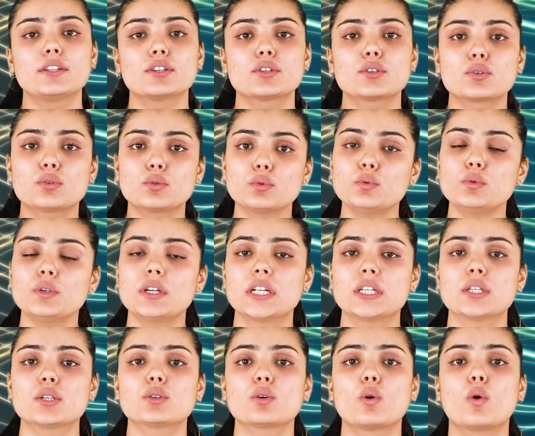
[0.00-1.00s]
the
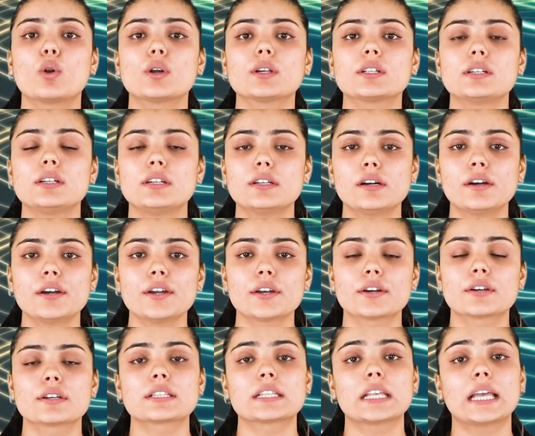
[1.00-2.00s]
students or the
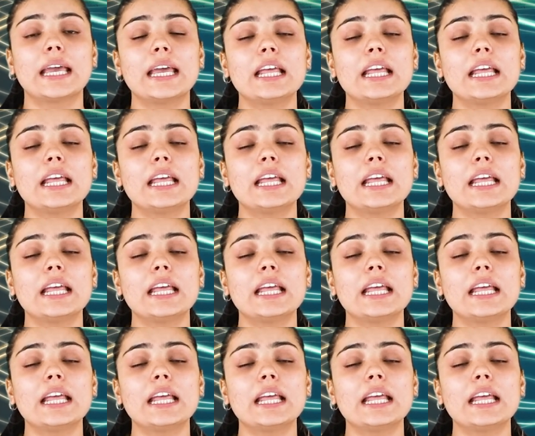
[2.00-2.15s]
learners